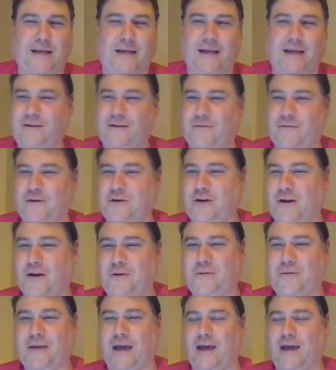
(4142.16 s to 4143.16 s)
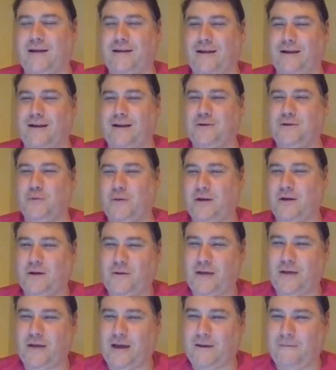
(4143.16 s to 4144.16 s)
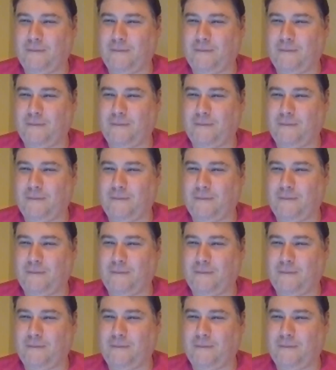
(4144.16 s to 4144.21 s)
I don't even know yet. Do we know yet?